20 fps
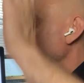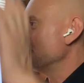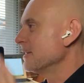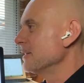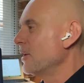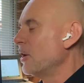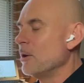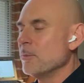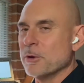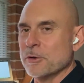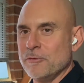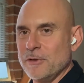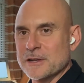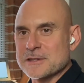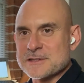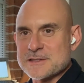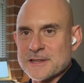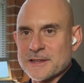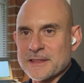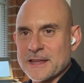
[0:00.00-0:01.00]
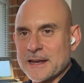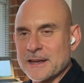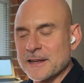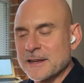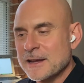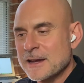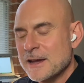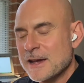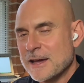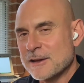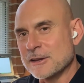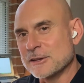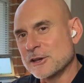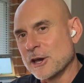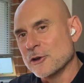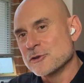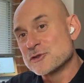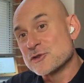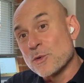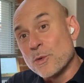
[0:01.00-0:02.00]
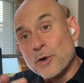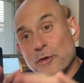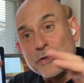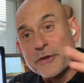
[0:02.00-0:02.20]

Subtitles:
And the hobbit runs, and then it goes through all